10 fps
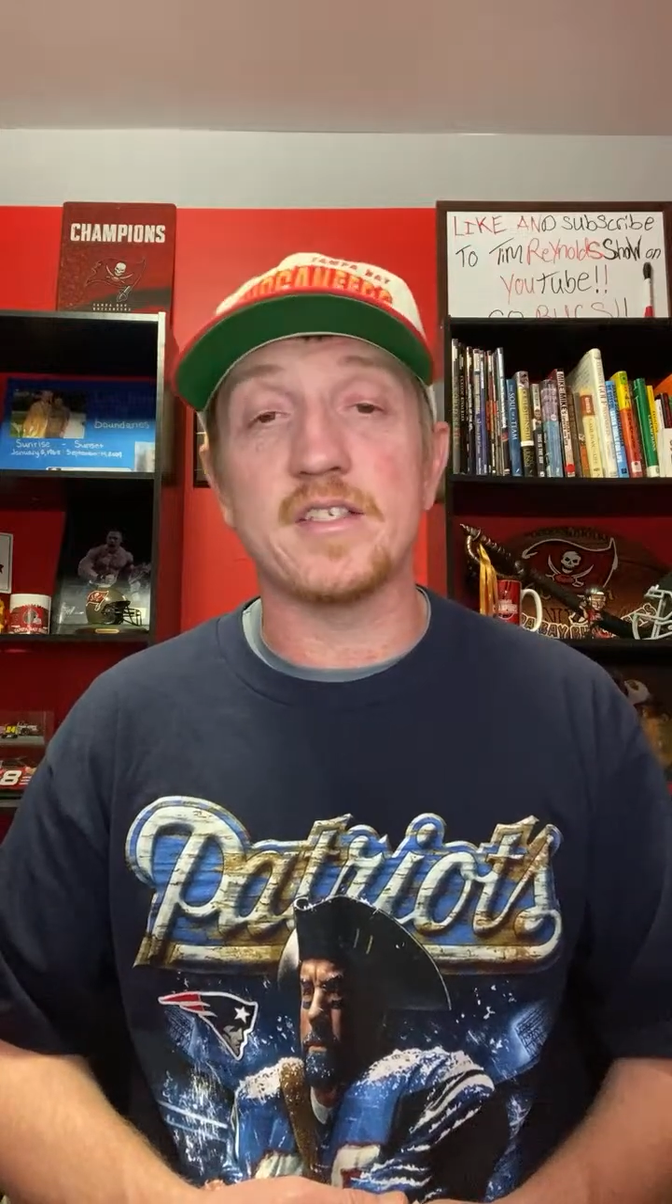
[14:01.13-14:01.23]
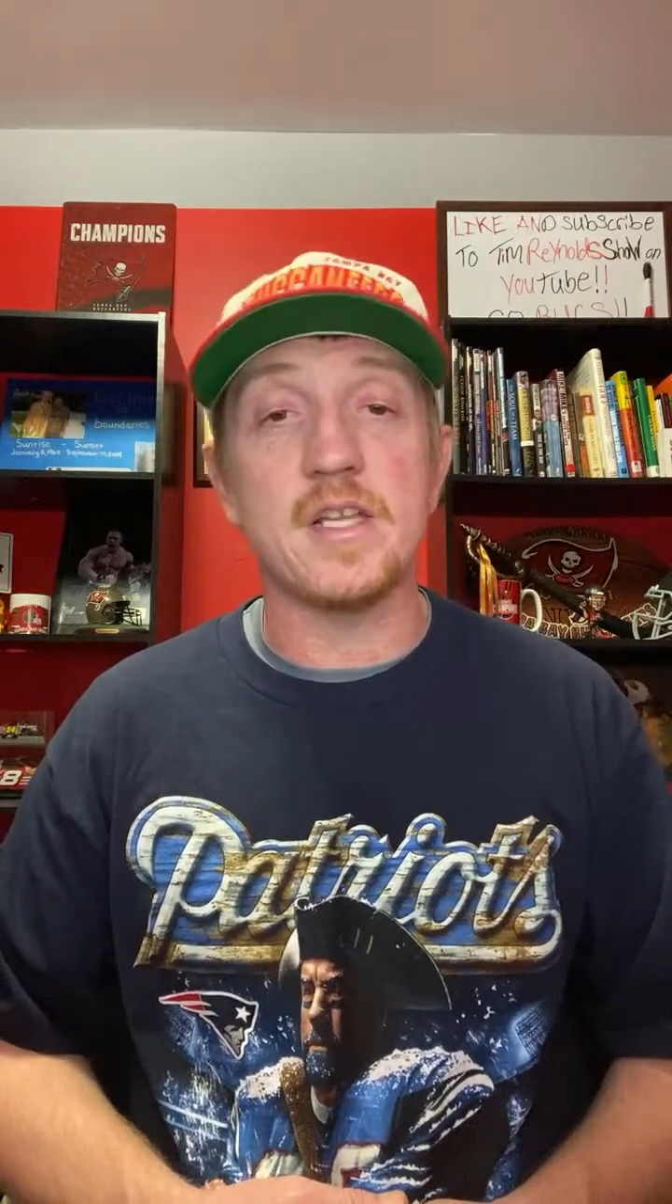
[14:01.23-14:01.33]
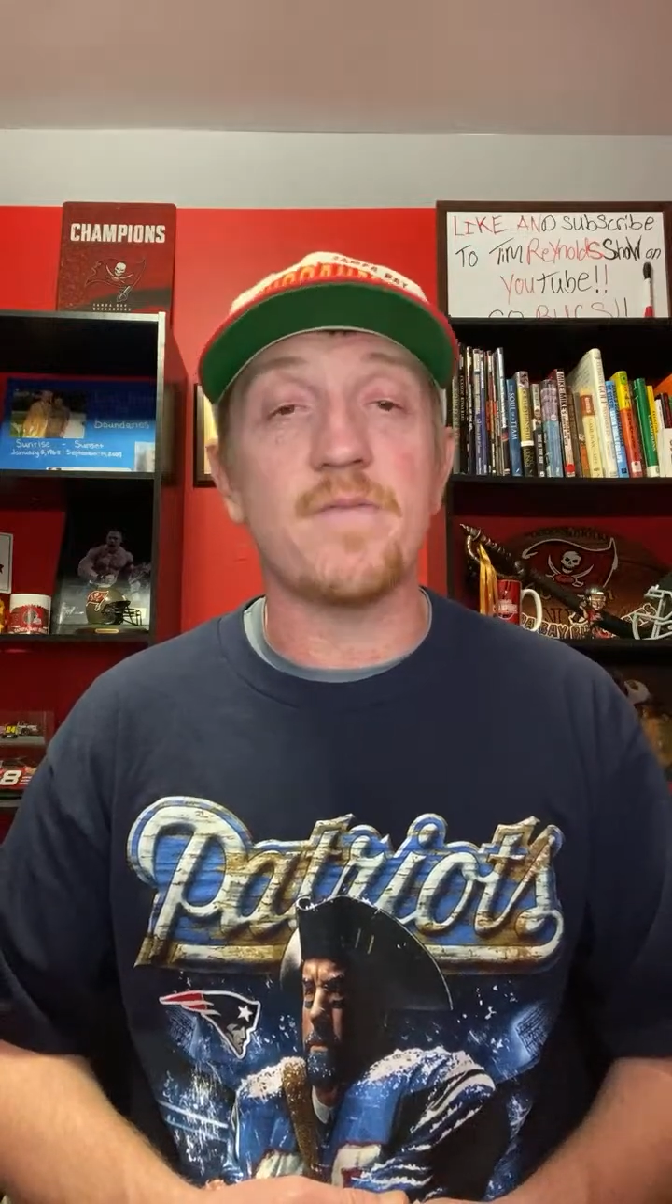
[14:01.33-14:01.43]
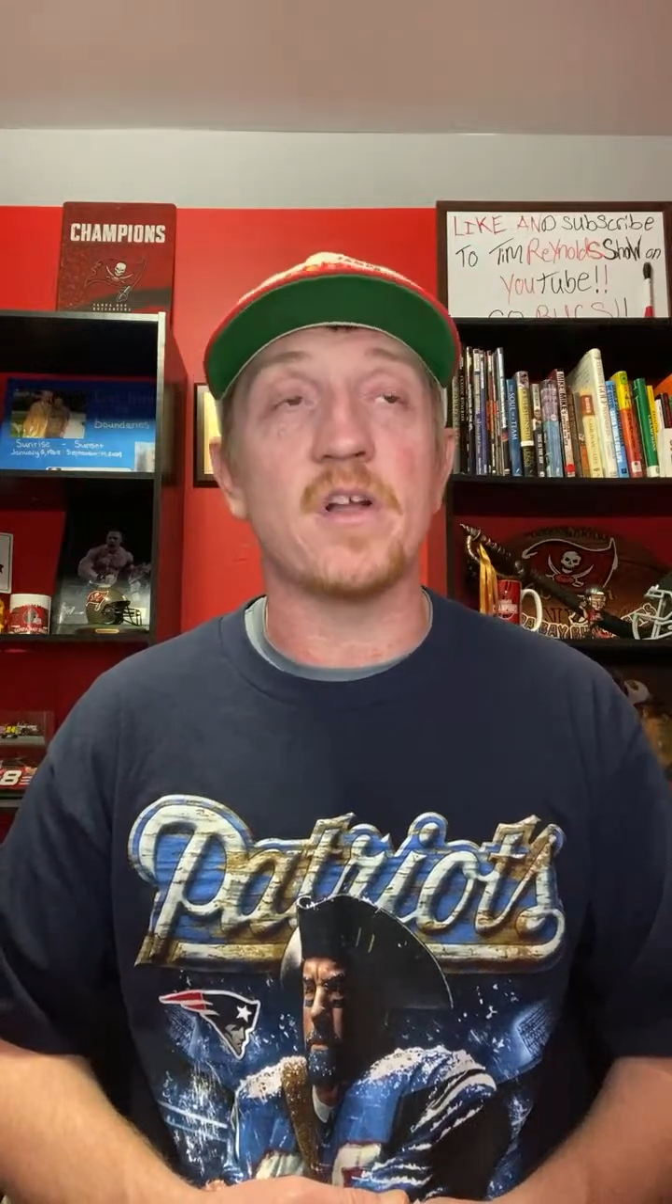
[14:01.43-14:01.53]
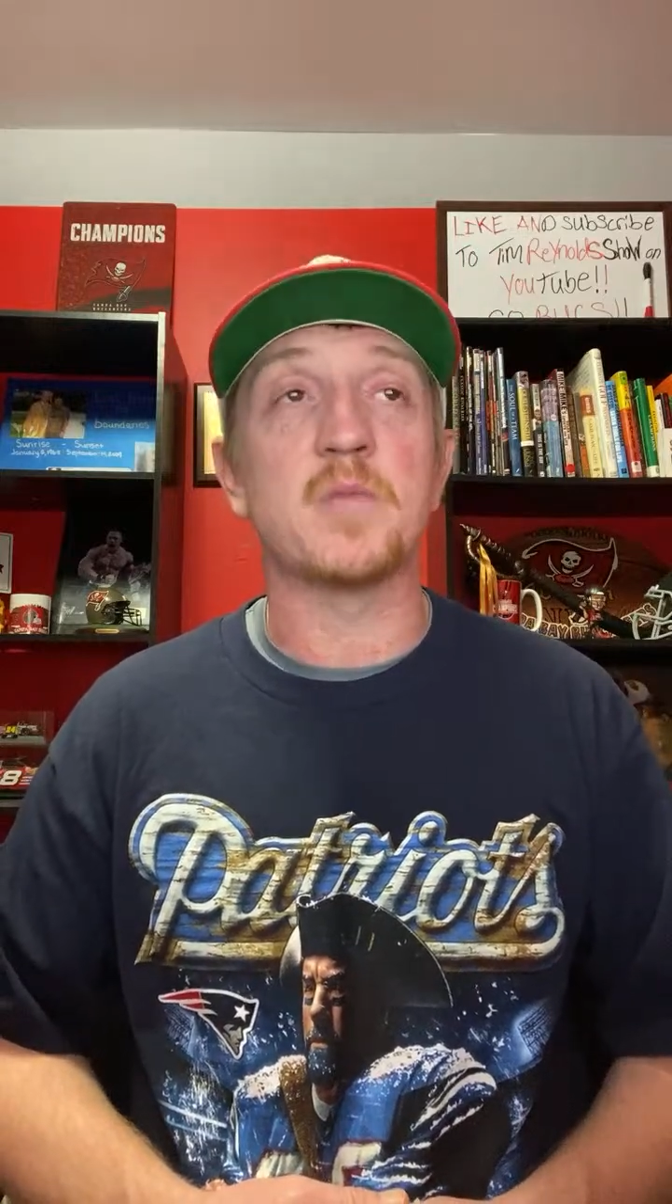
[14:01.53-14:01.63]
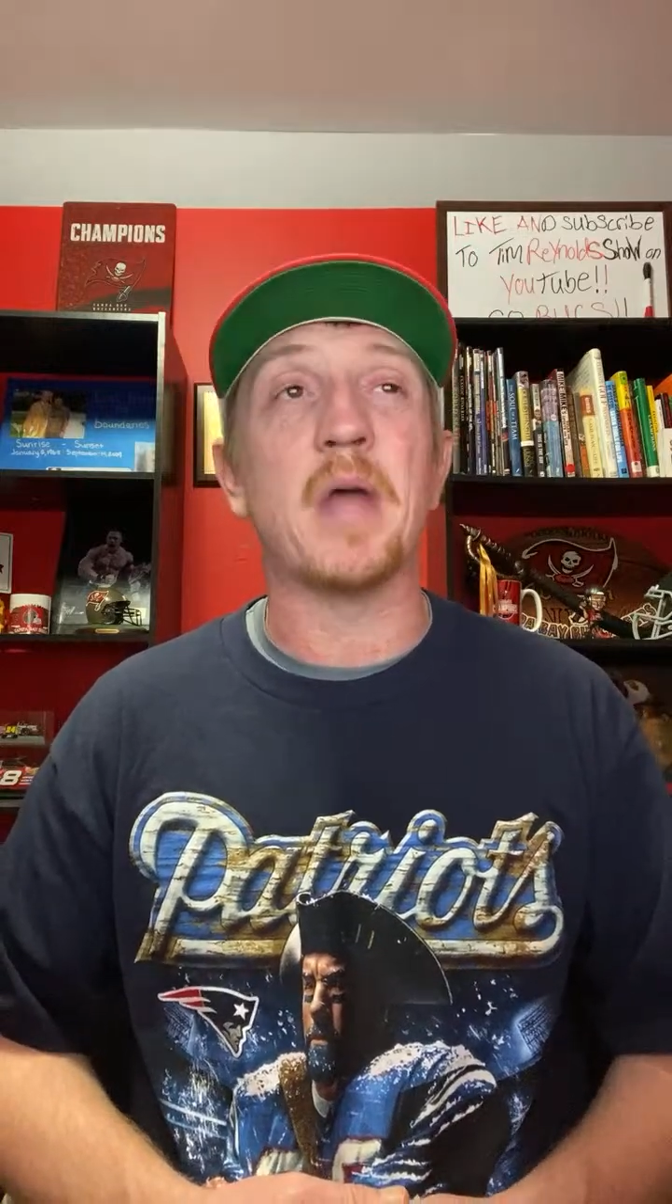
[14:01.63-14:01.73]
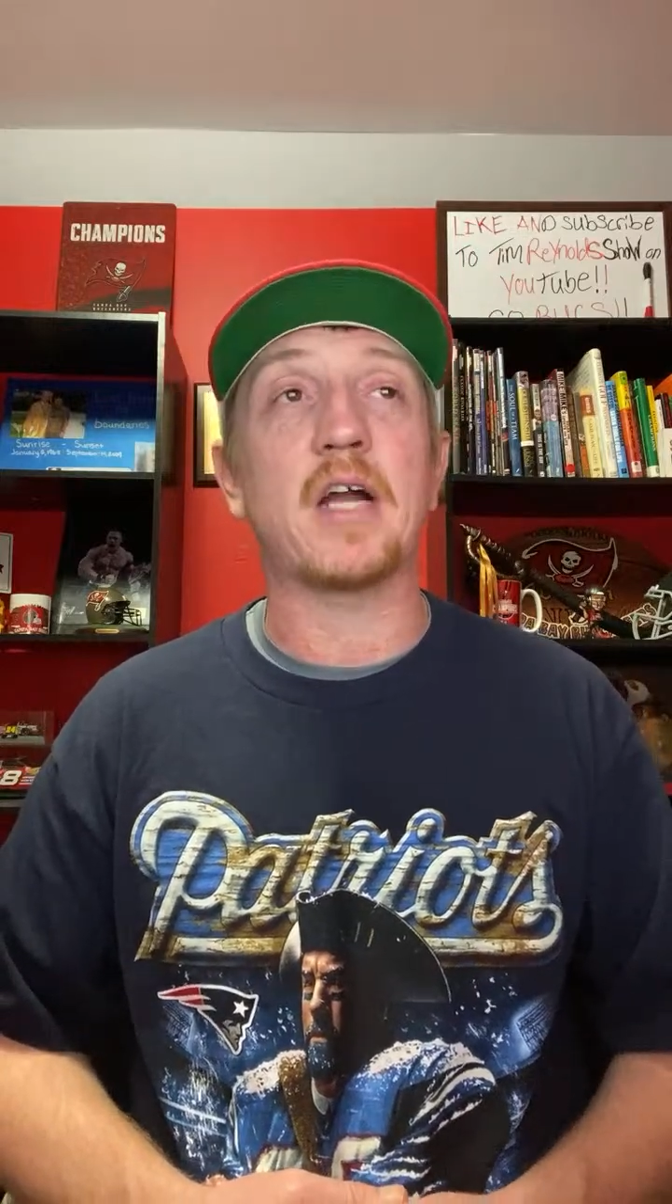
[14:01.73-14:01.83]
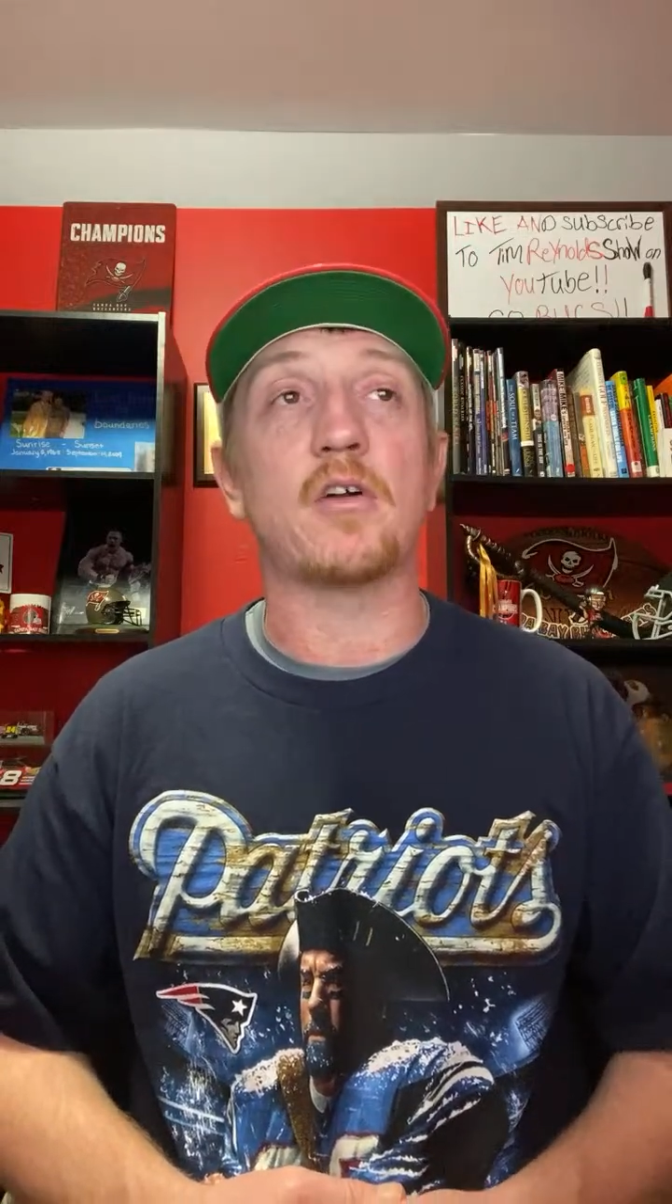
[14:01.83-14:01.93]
defense back